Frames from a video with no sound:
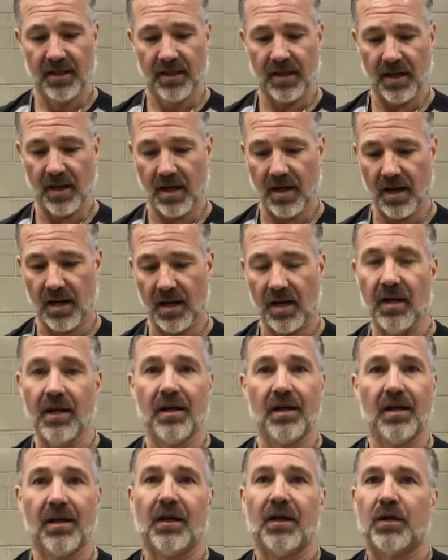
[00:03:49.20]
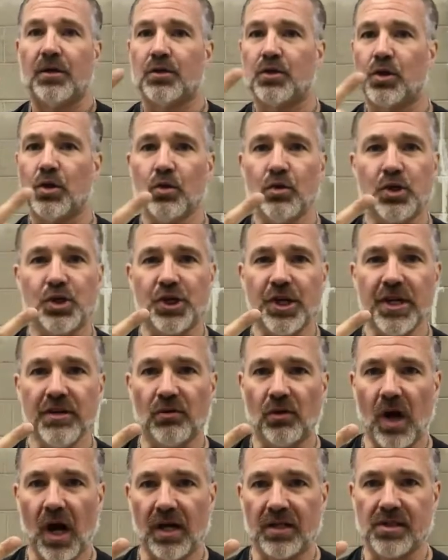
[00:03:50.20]
2
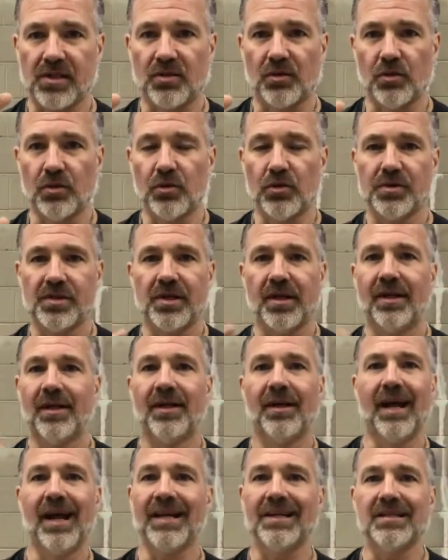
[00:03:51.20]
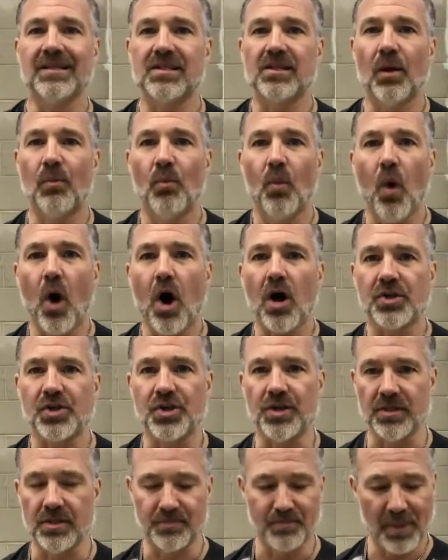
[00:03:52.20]
sheetrock screws, and some
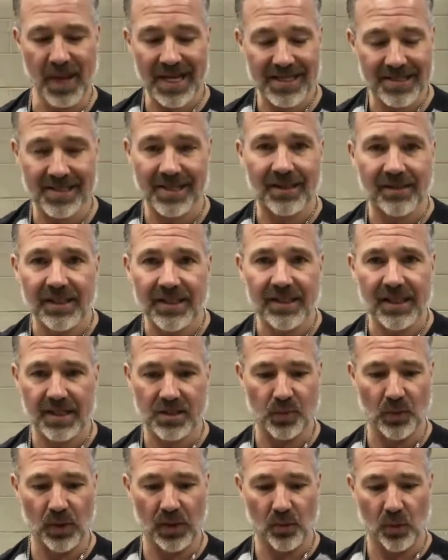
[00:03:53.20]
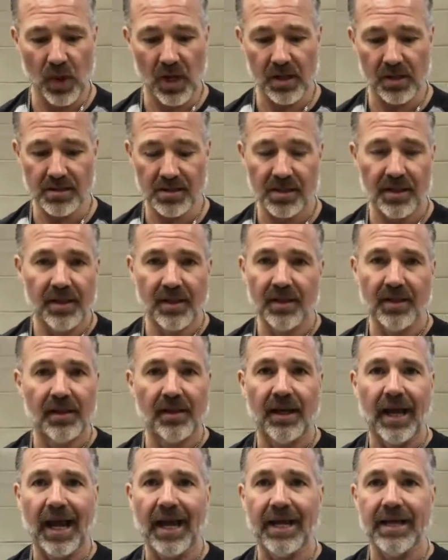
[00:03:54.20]
washers. Basically, that's what it was.
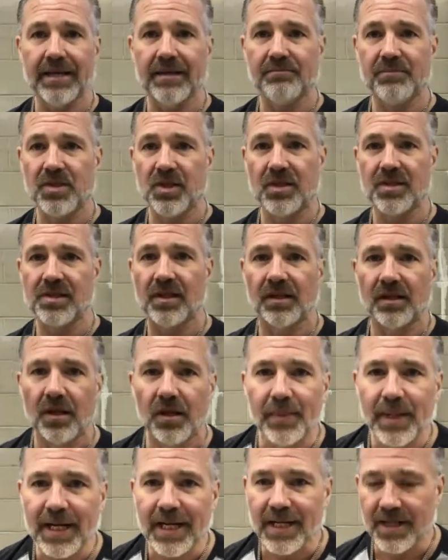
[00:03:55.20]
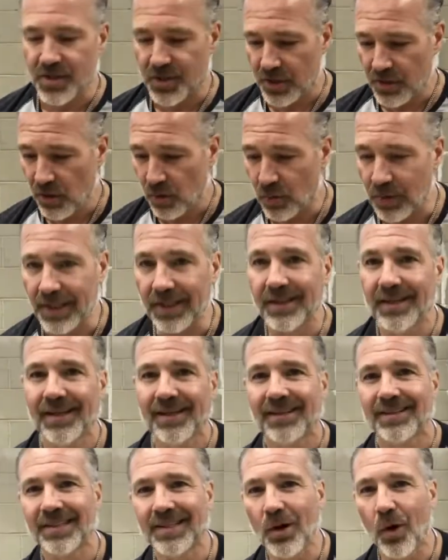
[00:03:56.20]
And just a little bit of ingenuity.
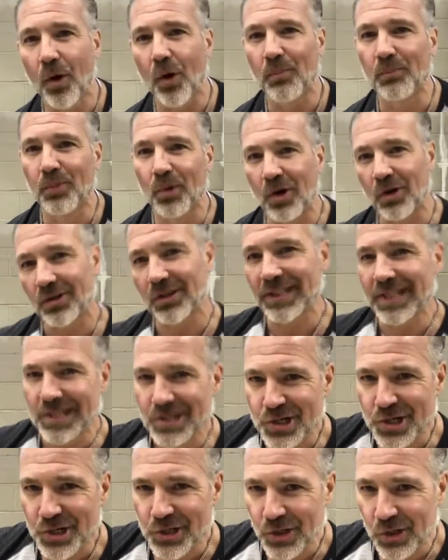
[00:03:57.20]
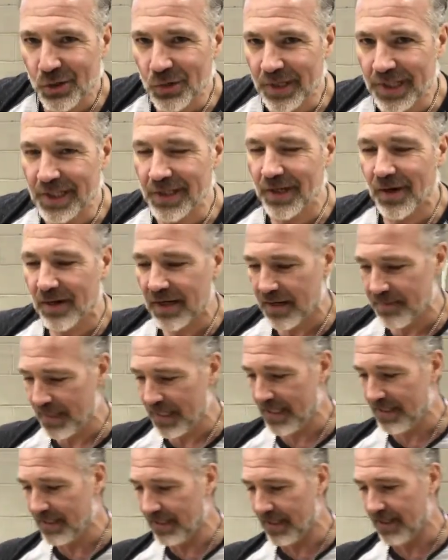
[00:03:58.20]
The old Brooklyn ingenuity, you know what I
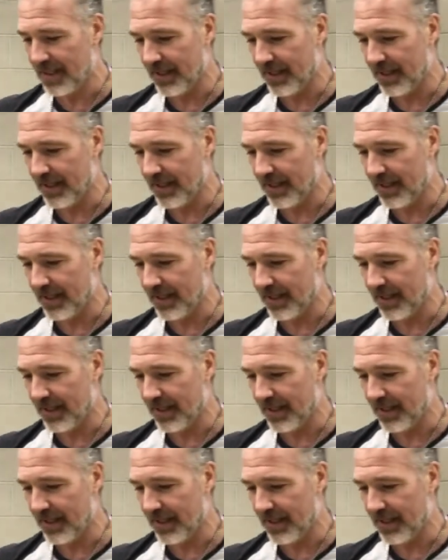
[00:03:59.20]
mean?